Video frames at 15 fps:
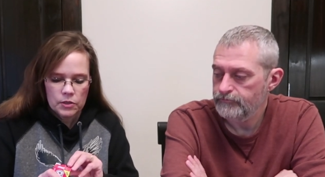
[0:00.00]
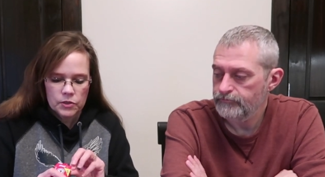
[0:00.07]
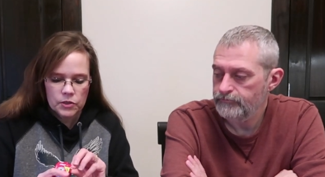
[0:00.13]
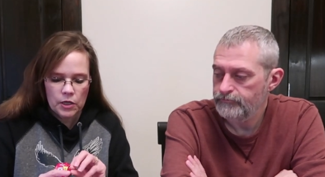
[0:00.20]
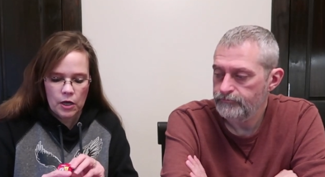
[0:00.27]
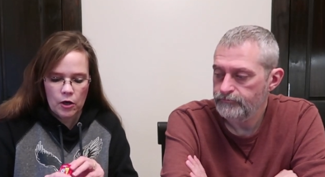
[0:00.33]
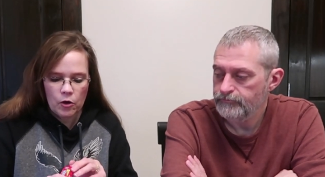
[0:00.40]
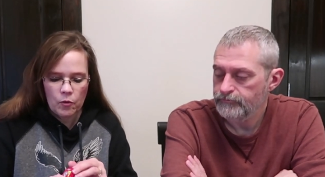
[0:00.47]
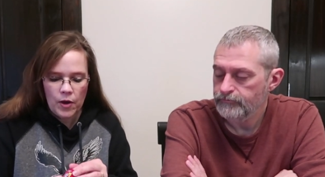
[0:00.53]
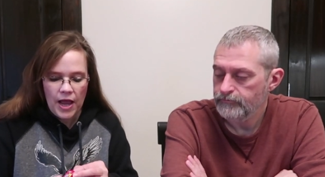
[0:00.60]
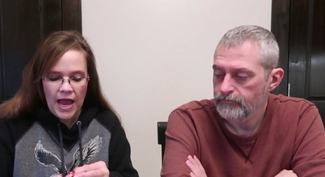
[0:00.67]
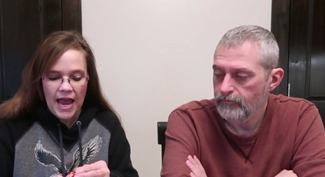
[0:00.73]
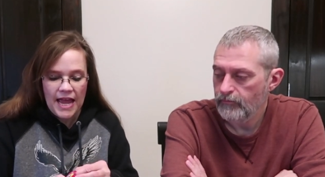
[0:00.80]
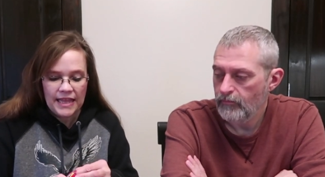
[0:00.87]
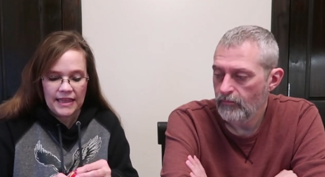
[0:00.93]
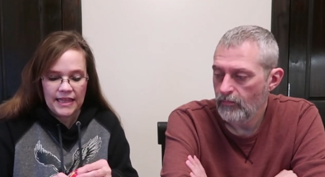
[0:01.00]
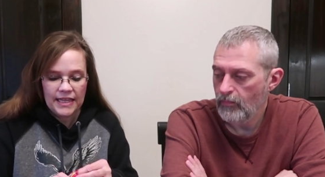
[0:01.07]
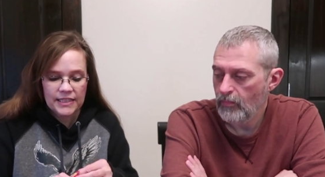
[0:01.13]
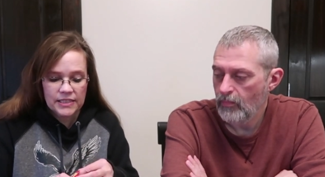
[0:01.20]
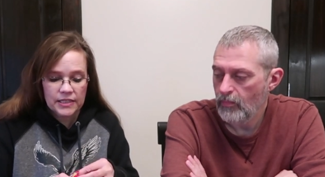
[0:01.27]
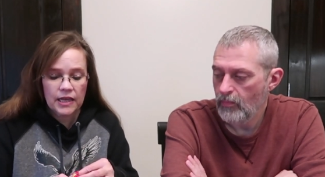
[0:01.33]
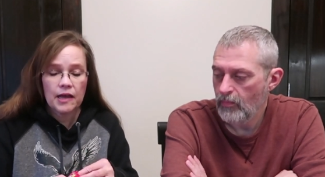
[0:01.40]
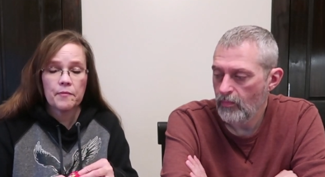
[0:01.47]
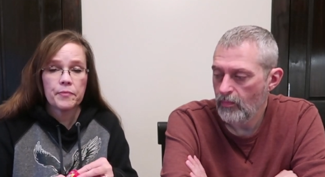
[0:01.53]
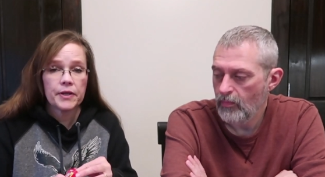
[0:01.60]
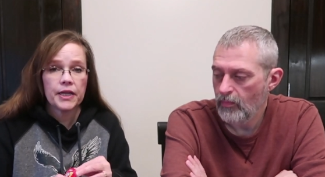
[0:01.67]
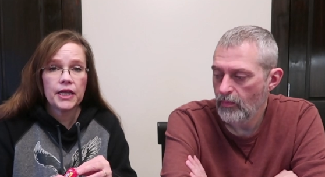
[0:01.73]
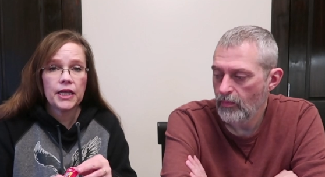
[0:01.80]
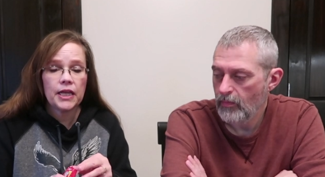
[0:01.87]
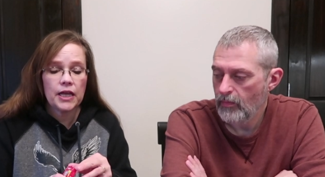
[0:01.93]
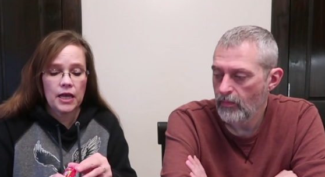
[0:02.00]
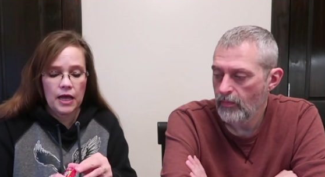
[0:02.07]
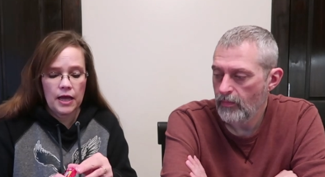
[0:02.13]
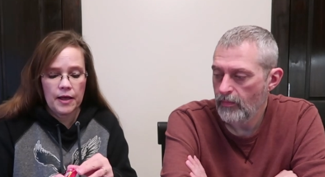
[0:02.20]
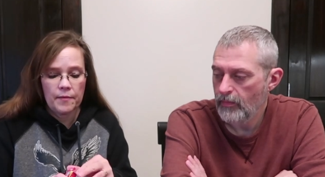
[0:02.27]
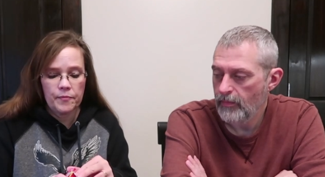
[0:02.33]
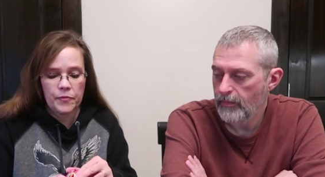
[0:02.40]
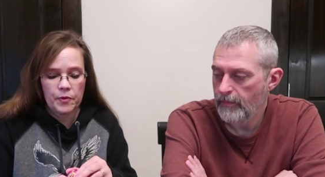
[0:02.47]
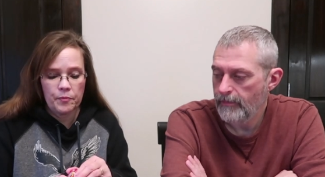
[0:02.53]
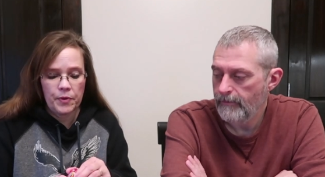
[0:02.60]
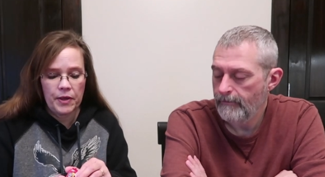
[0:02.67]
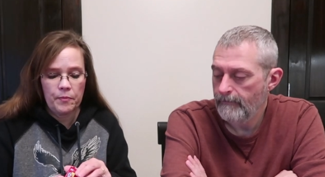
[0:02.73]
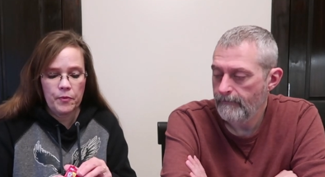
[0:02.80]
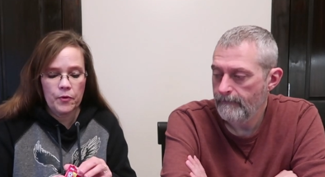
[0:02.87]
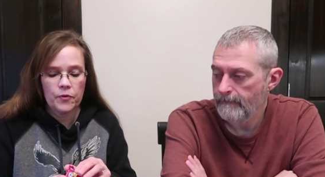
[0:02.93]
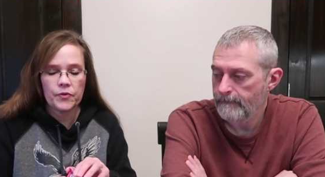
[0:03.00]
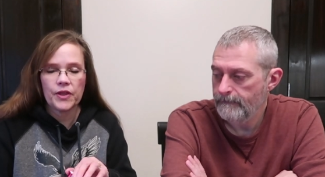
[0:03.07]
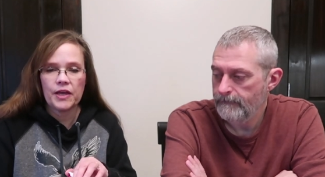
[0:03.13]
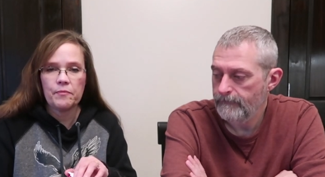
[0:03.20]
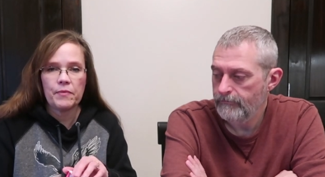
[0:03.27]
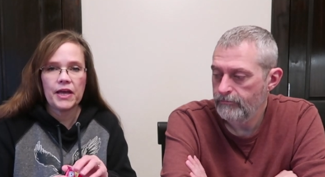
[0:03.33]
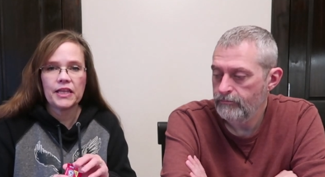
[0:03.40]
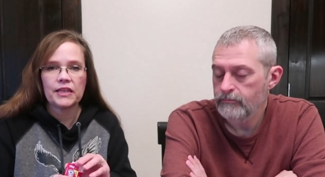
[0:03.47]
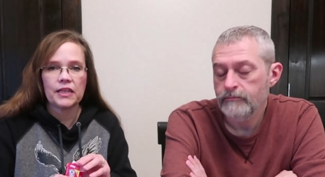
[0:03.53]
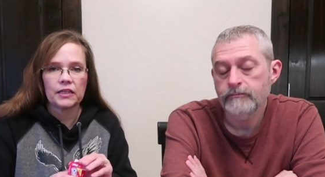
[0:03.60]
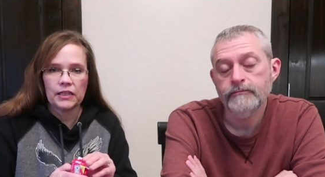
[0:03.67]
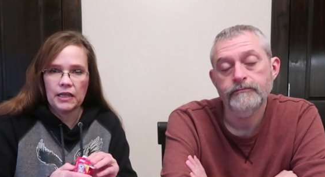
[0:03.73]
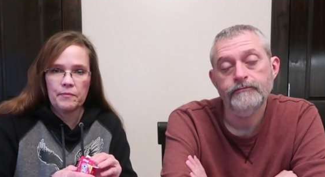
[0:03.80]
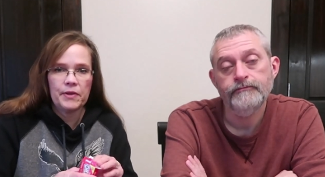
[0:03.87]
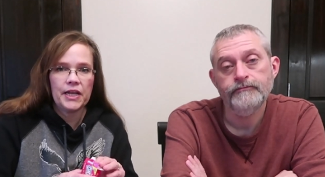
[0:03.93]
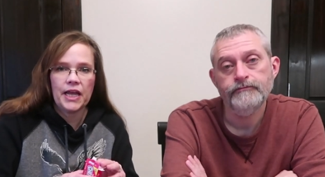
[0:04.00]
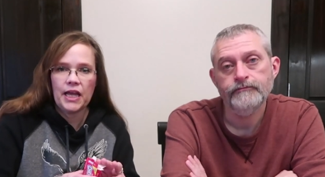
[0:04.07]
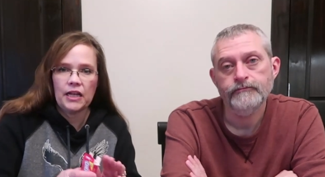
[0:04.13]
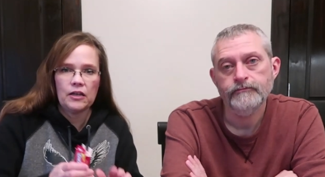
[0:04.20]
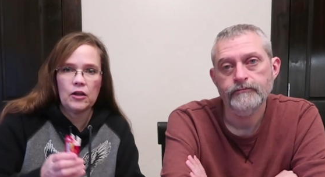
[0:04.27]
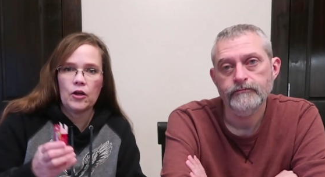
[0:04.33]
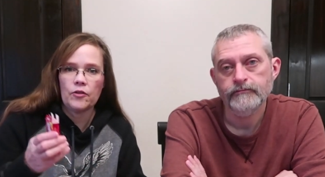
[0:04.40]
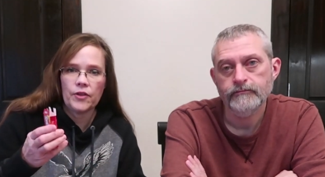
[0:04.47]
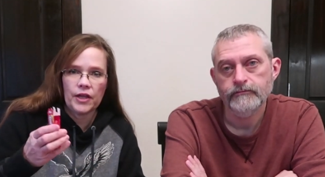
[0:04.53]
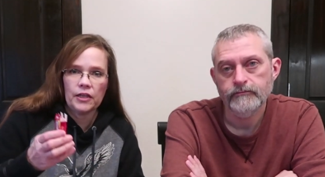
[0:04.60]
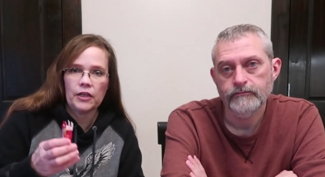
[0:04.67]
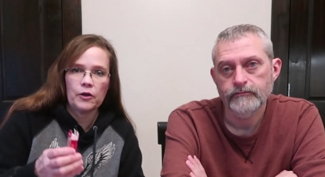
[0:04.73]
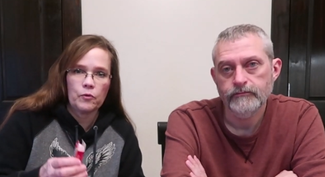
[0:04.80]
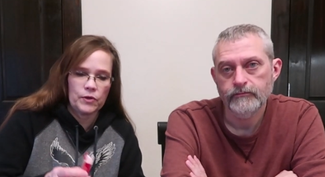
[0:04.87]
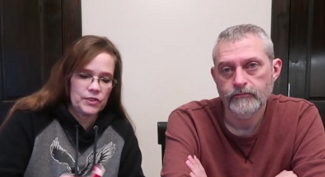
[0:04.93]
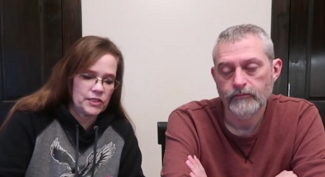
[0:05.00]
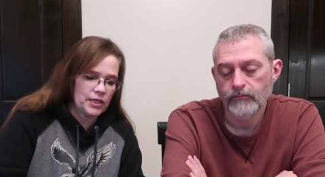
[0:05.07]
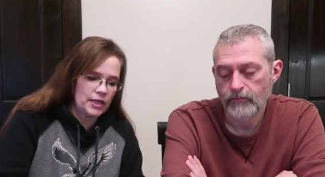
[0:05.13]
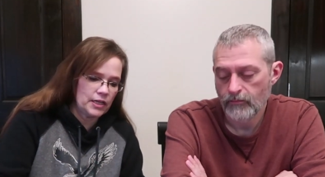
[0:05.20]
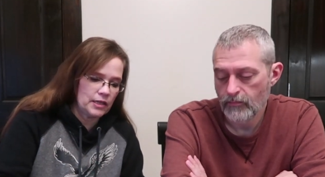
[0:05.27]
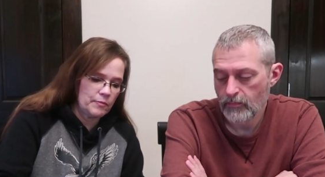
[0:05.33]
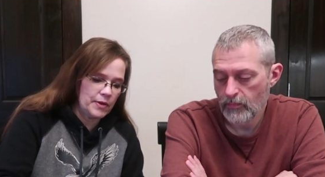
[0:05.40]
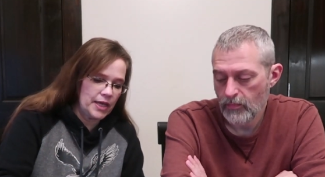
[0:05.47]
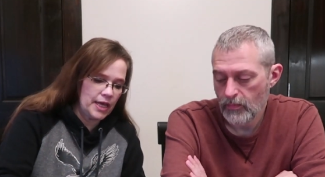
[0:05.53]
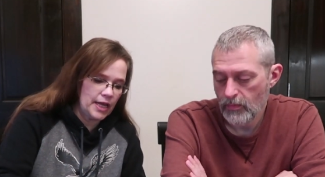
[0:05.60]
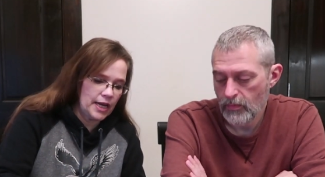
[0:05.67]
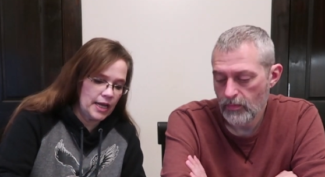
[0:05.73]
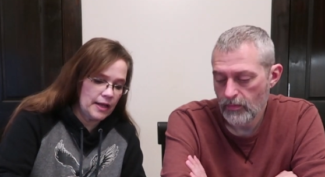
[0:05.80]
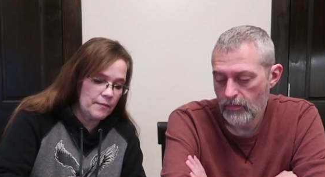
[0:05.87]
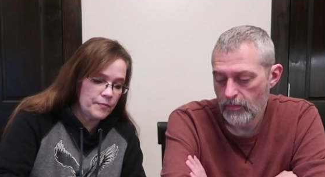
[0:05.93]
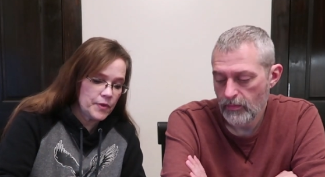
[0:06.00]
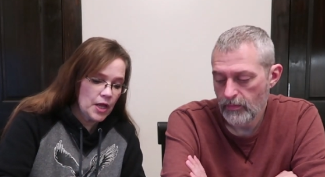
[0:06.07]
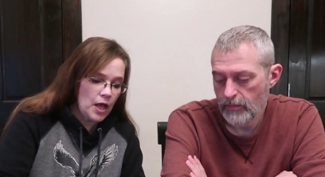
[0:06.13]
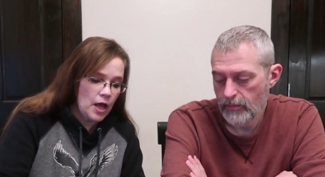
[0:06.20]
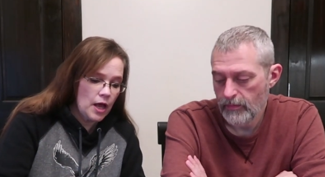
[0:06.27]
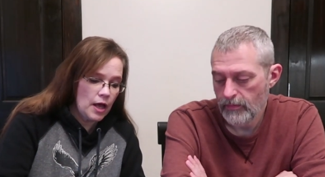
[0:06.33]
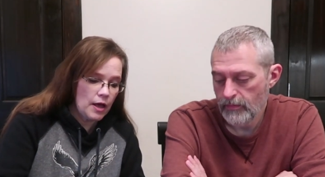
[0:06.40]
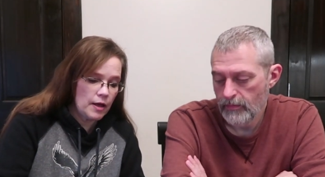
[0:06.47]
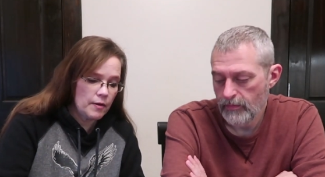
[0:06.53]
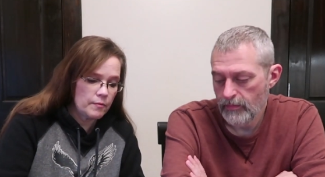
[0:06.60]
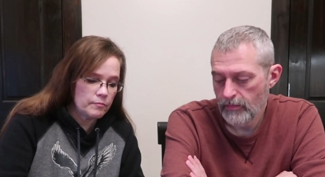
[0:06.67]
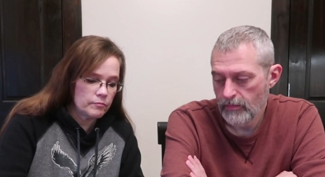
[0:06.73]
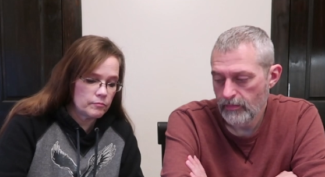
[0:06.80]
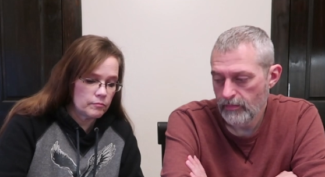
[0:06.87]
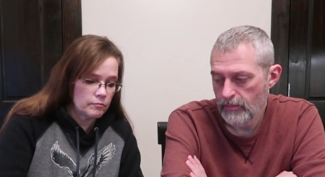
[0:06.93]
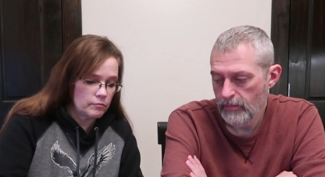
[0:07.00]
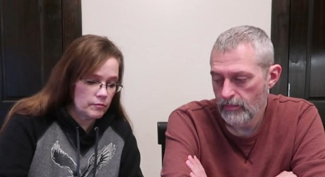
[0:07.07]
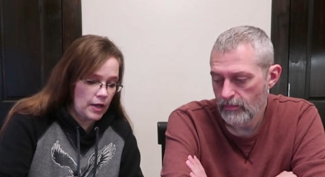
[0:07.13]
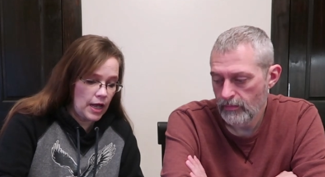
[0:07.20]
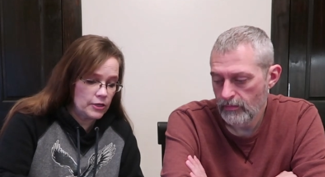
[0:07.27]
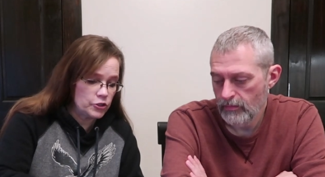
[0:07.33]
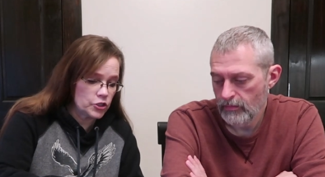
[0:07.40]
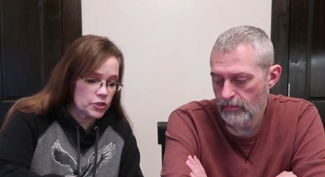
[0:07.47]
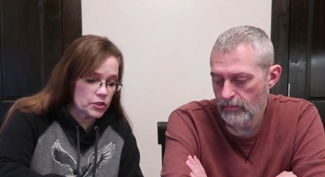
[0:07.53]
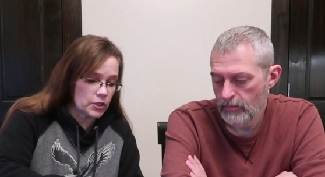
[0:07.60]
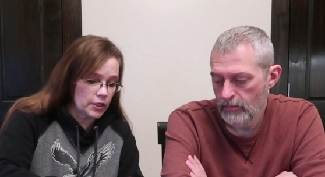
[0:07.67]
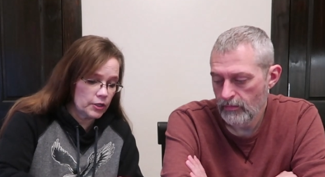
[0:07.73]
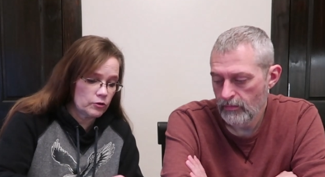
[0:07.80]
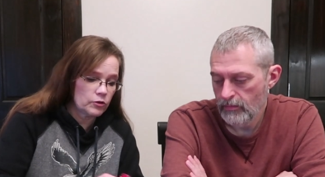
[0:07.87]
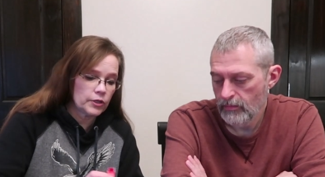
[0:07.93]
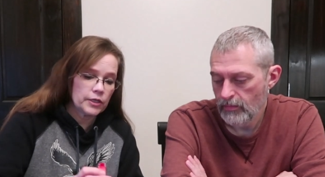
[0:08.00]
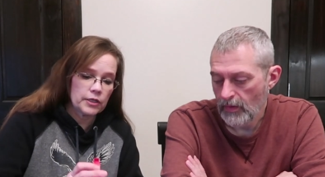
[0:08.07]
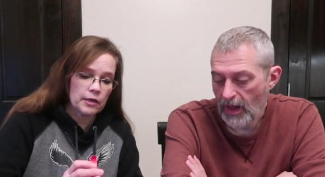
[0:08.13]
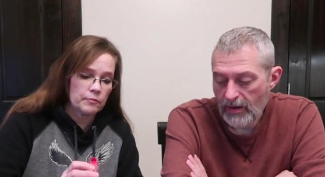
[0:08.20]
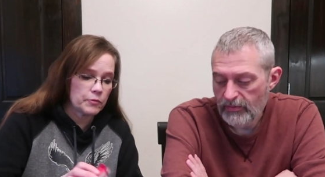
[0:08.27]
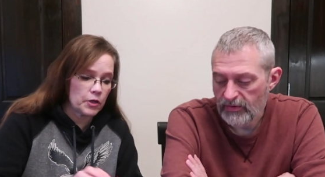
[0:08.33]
Speaker 1: So, in this company, uh, the people, they make the Lemonhead and all that, like we said in the beginning. Uh, I just literally don't